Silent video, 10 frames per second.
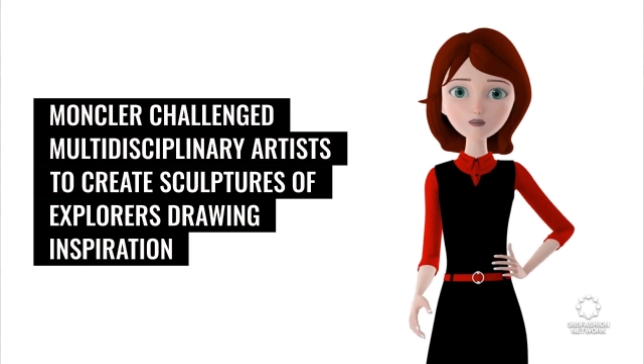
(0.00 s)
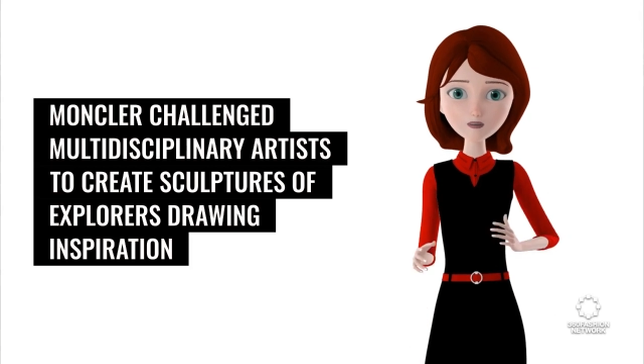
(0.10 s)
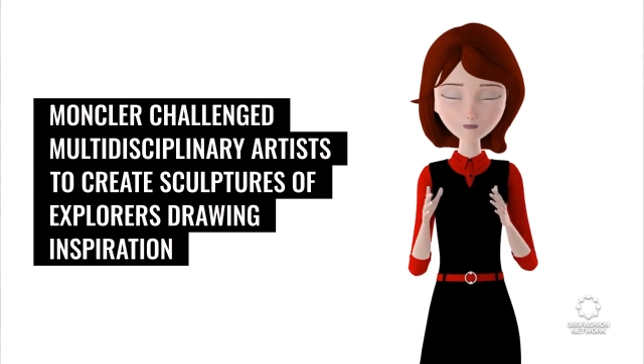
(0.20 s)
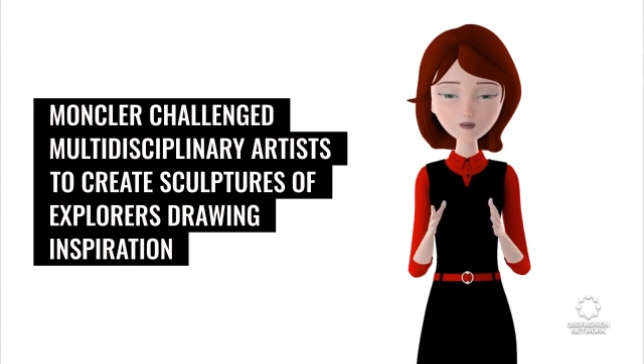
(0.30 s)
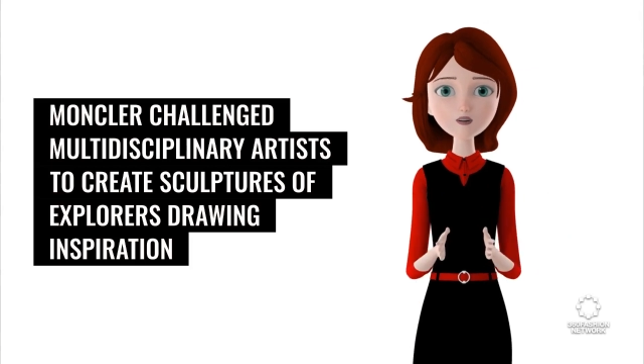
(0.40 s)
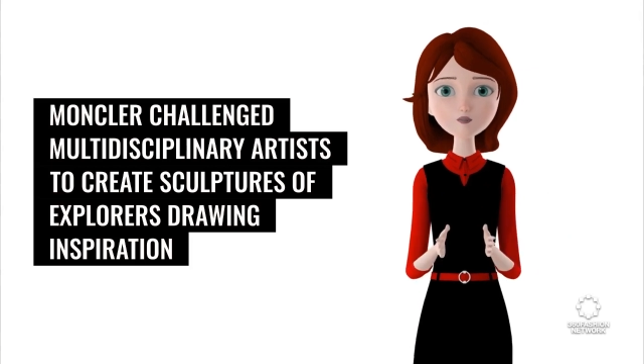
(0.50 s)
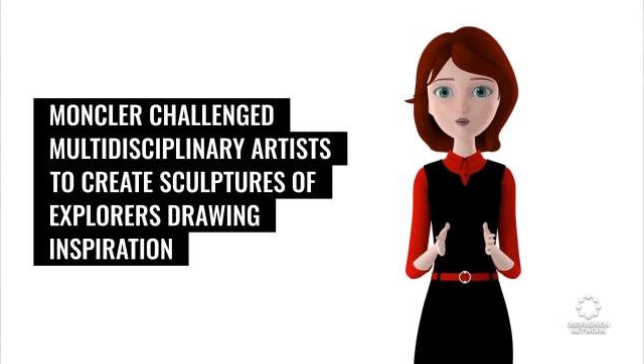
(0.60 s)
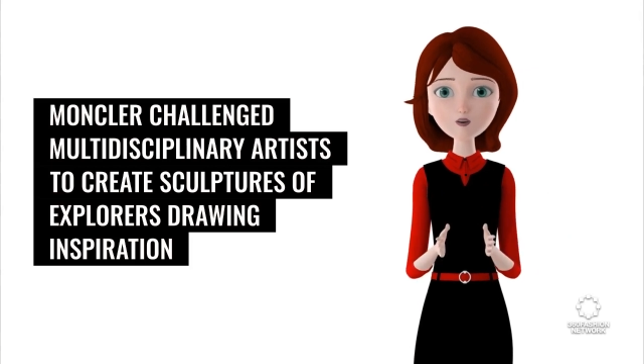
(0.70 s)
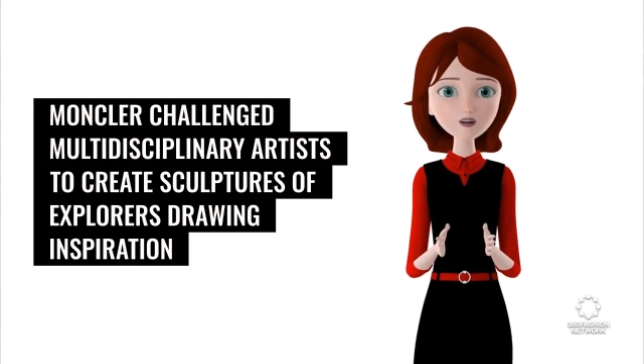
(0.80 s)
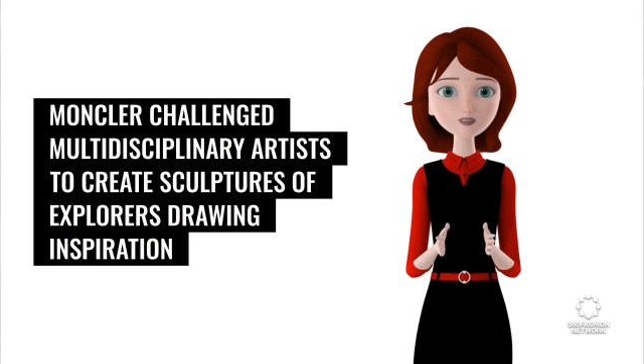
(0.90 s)
to create
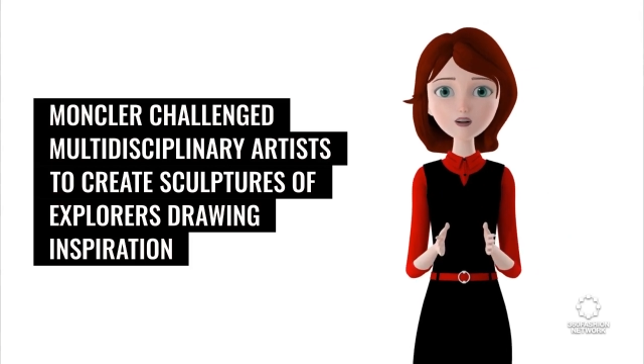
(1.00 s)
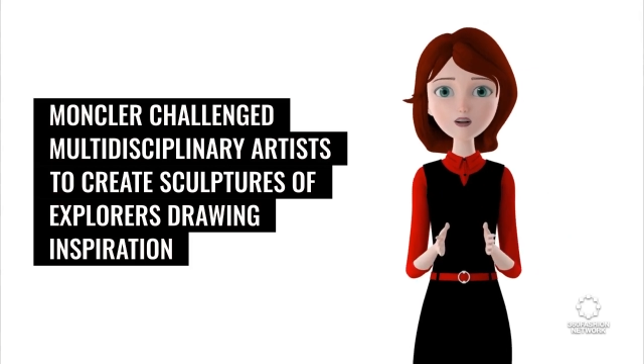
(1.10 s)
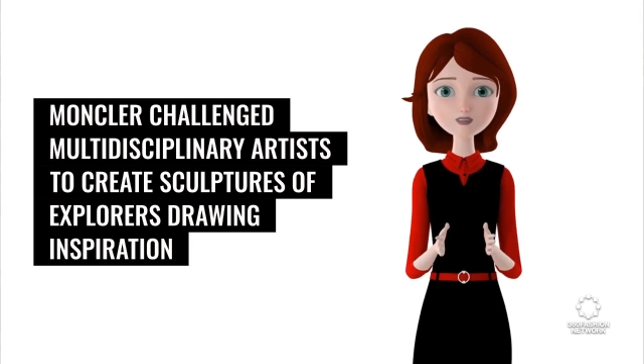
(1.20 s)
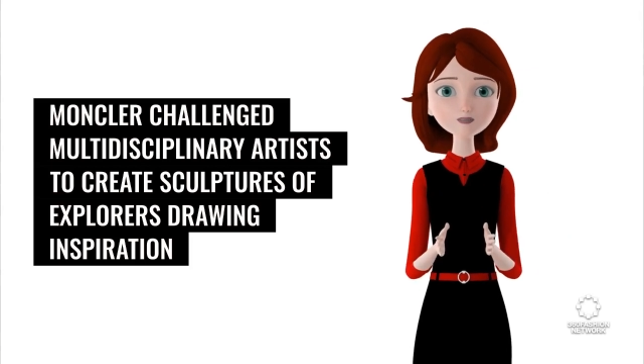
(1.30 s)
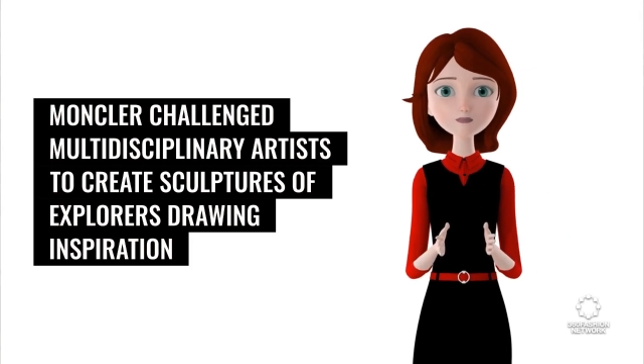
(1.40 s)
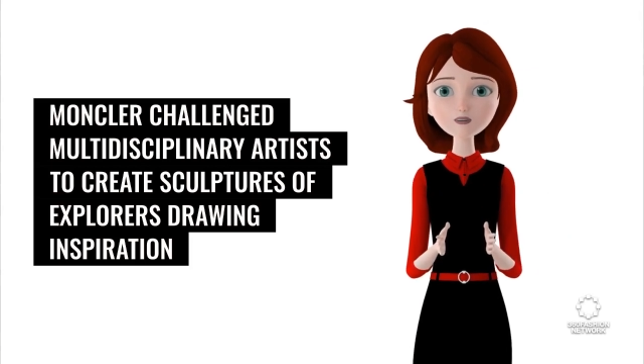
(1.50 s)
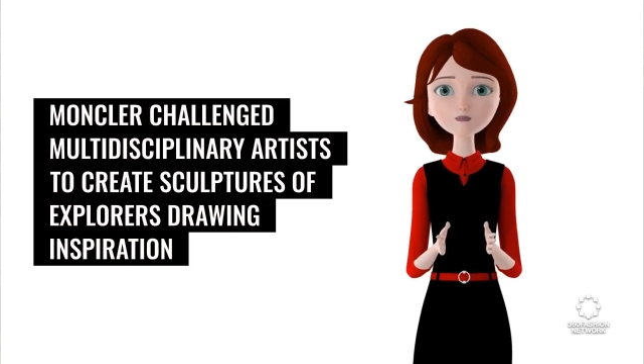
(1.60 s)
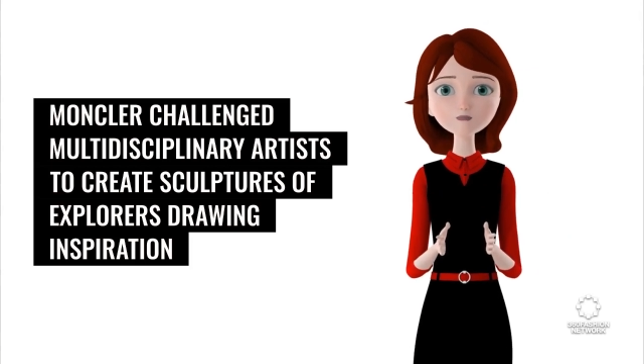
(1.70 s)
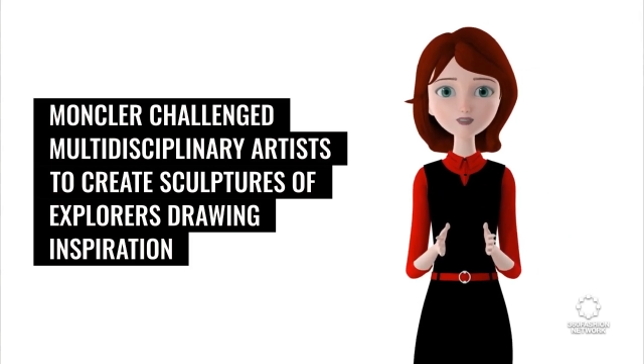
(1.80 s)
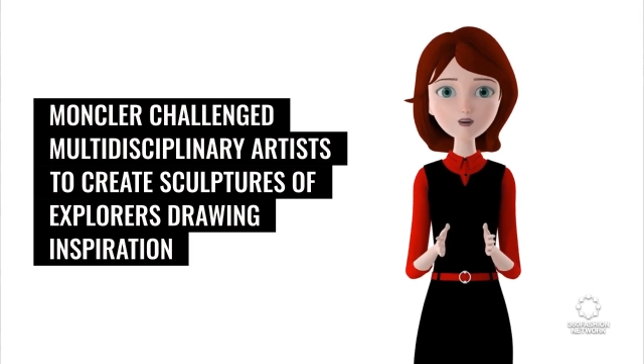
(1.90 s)
sculptures of
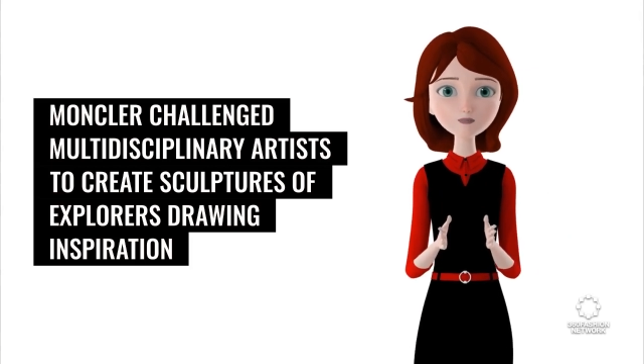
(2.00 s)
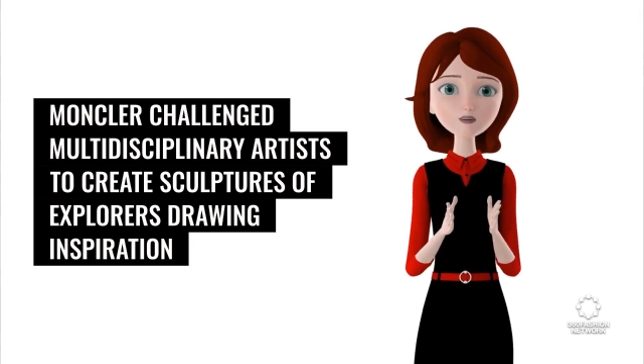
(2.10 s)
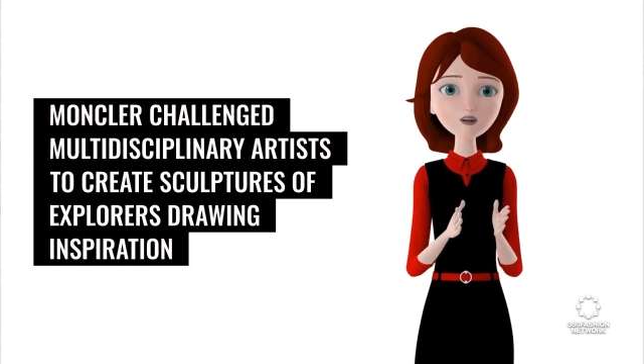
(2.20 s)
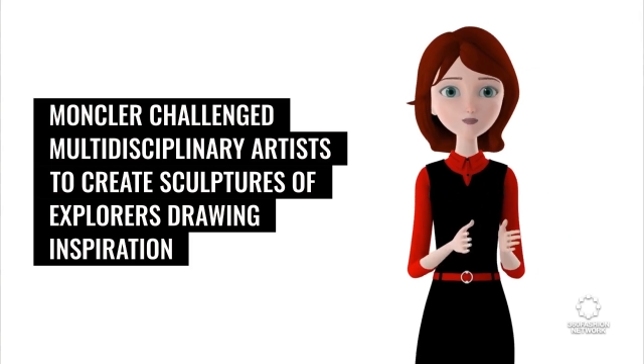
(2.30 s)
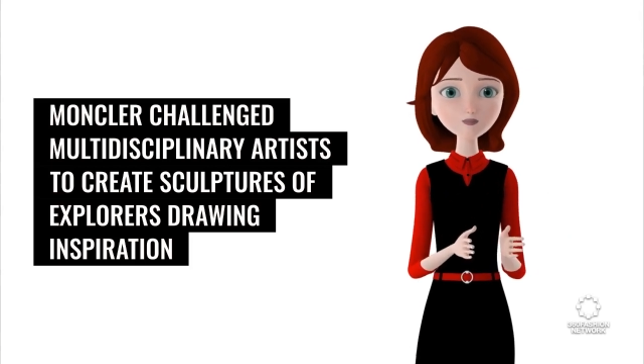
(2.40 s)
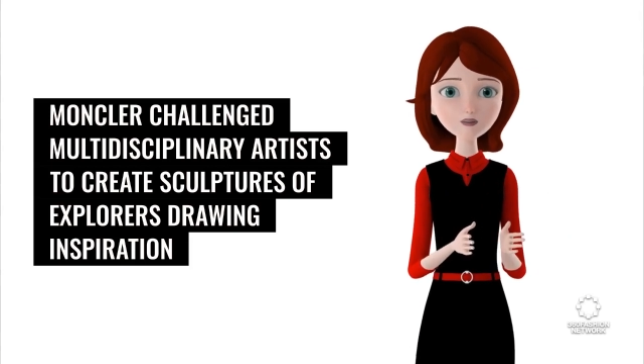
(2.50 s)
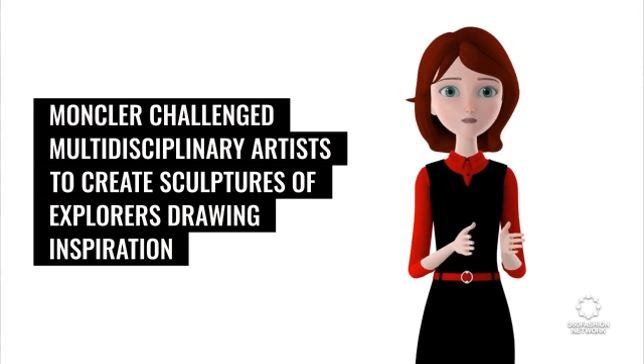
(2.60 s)
explorers drawing